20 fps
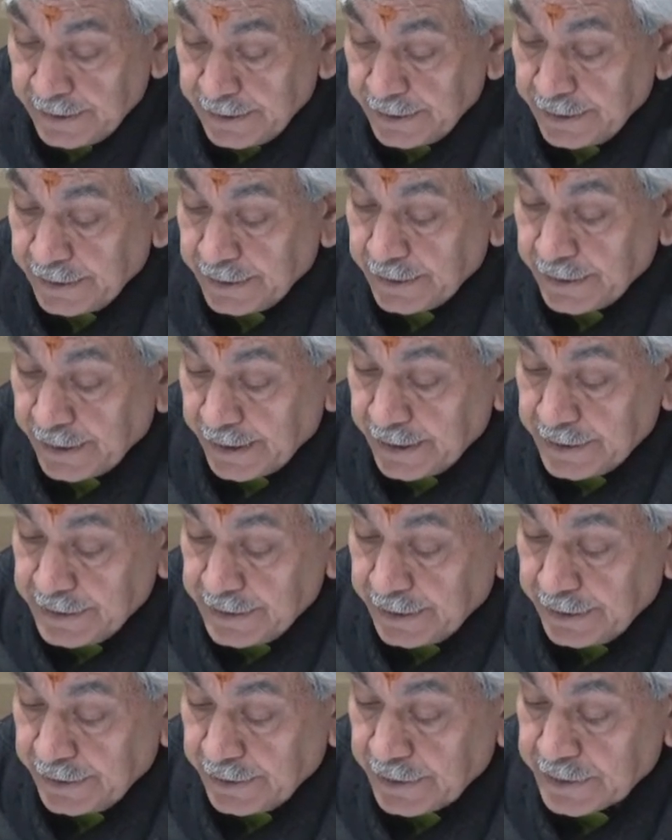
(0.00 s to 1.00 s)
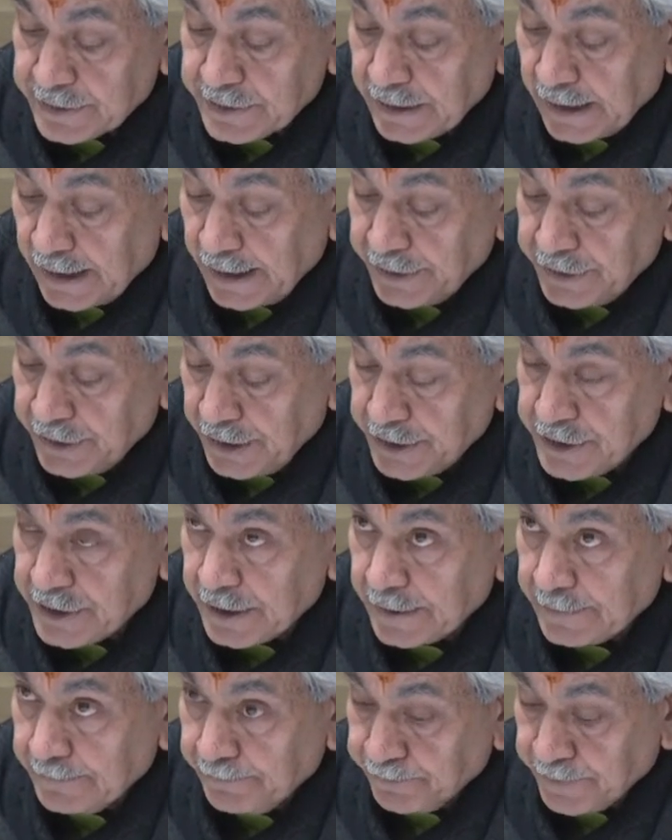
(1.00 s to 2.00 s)
encouraging
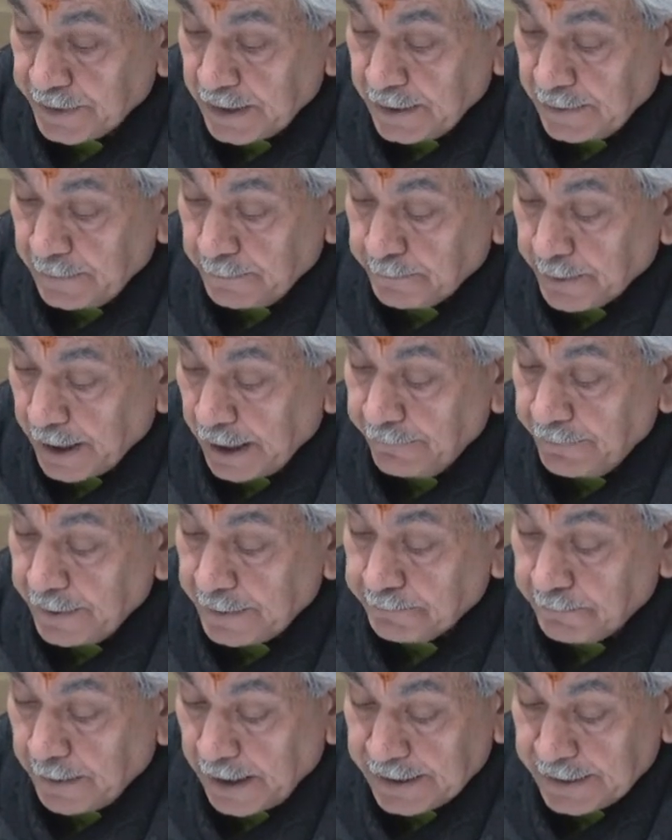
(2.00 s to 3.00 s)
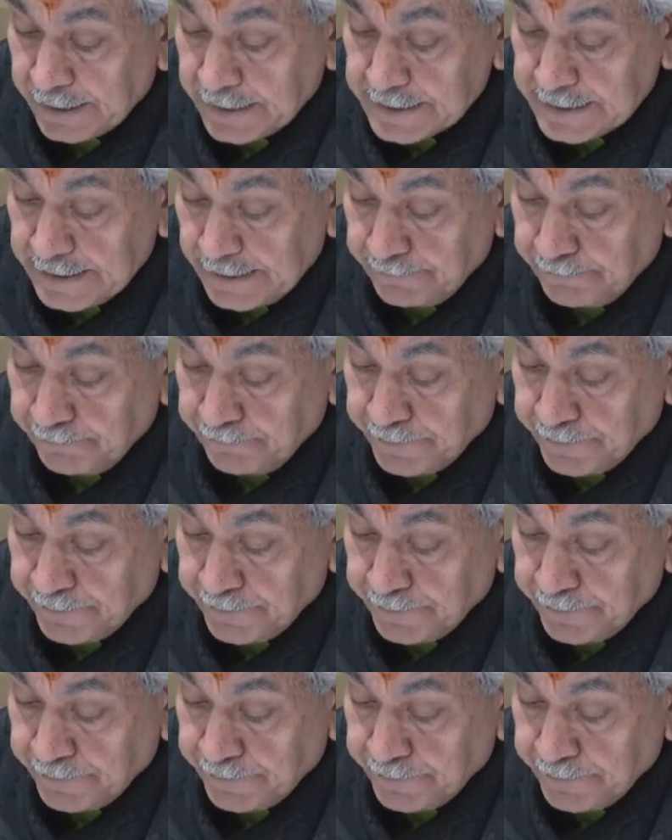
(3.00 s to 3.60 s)
industrialization, private partnership,